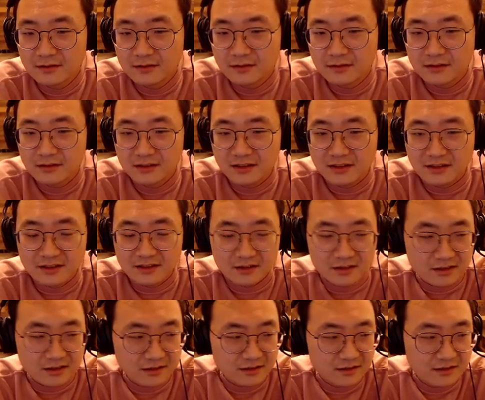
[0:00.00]
You know,
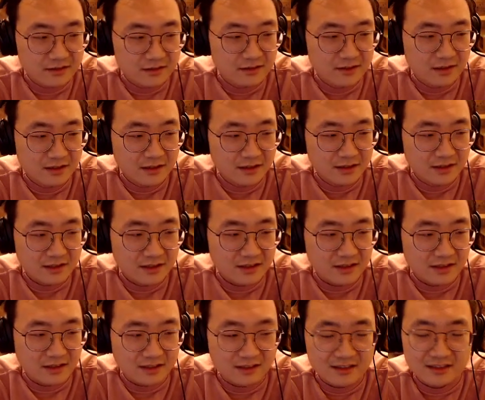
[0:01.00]
he
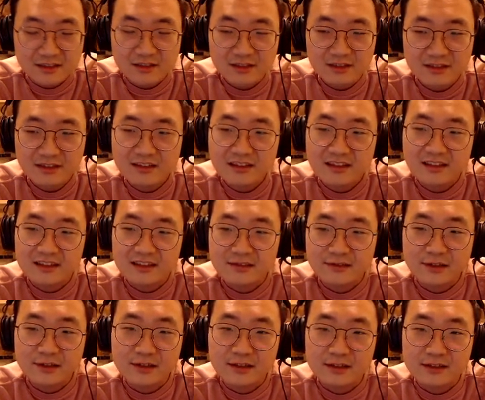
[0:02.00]
does all the things
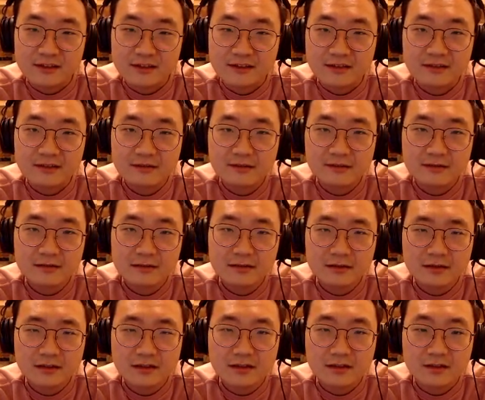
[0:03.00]
wrong,
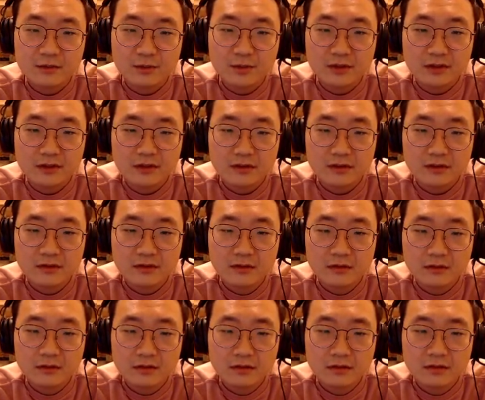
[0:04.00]
you know, but
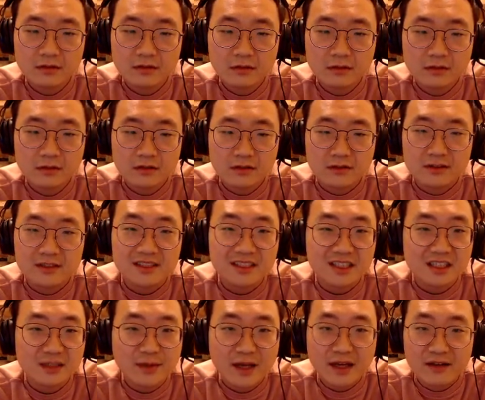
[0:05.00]
you see
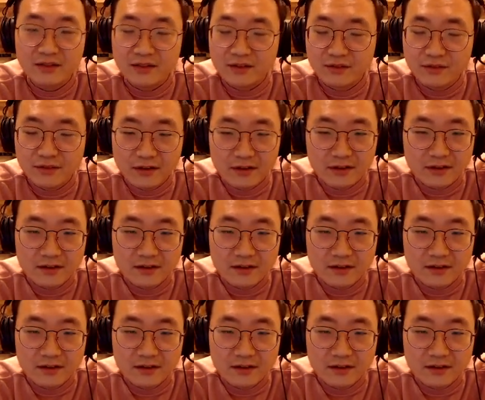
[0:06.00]
him having fun.